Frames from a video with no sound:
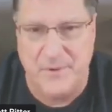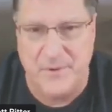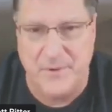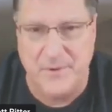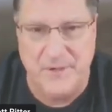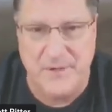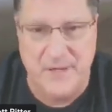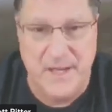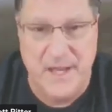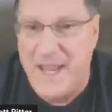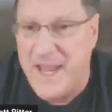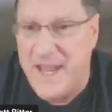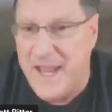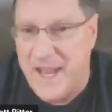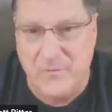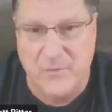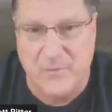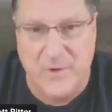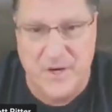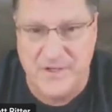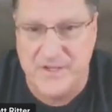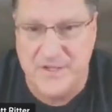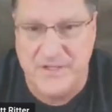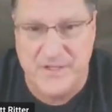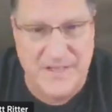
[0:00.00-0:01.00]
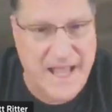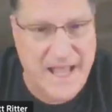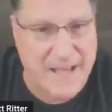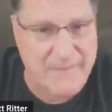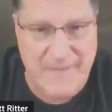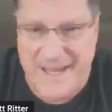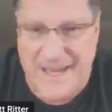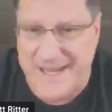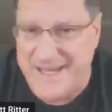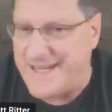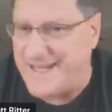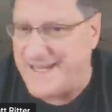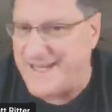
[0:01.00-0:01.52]
Putin, and Russia's not
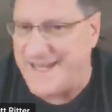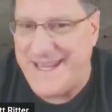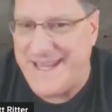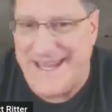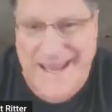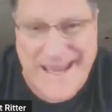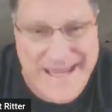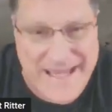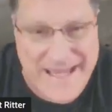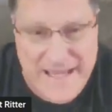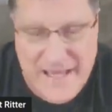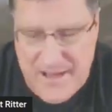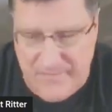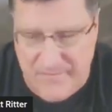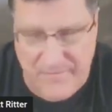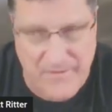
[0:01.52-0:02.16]
making any